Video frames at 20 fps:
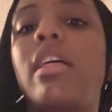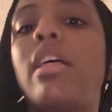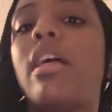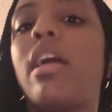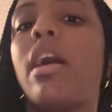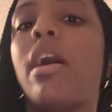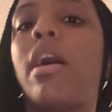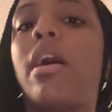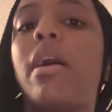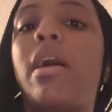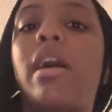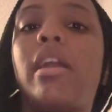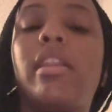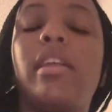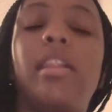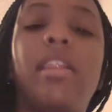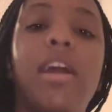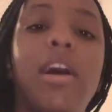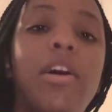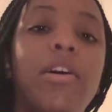An
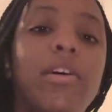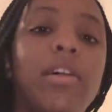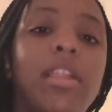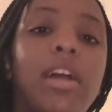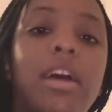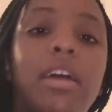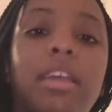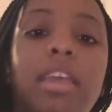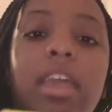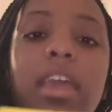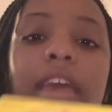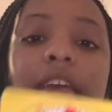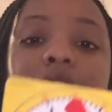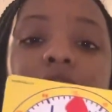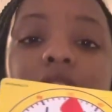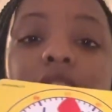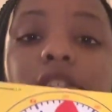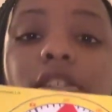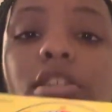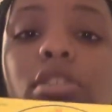analog clock has
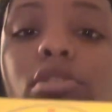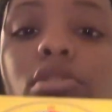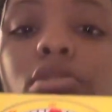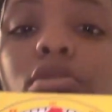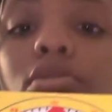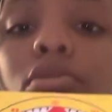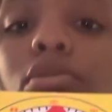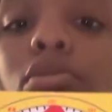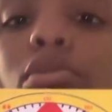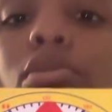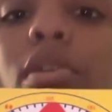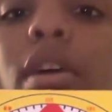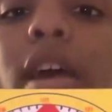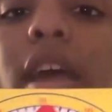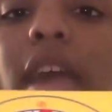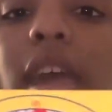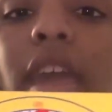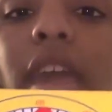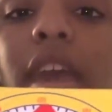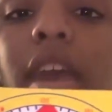two
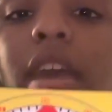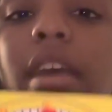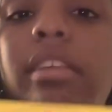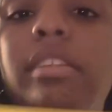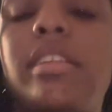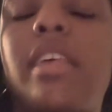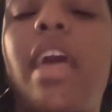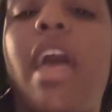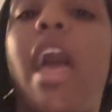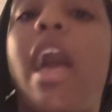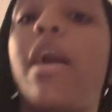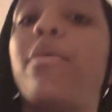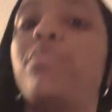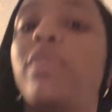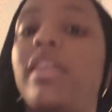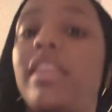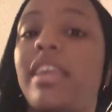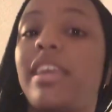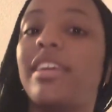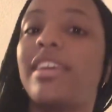hands. How
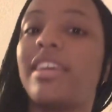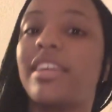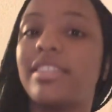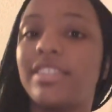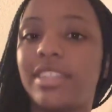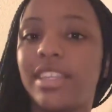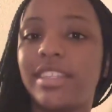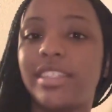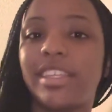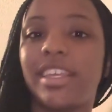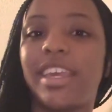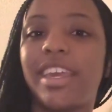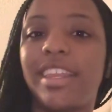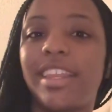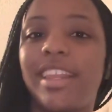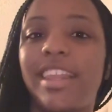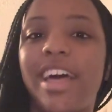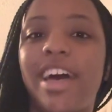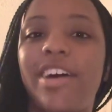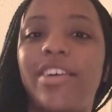many hands does an
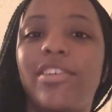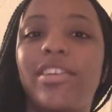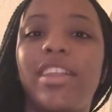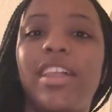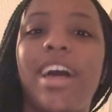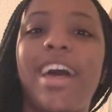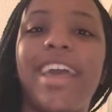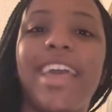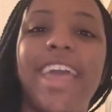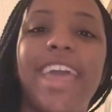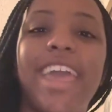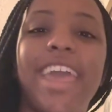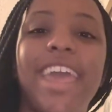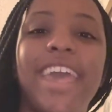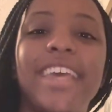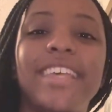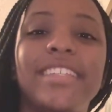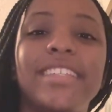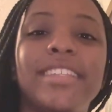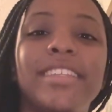analog clock have?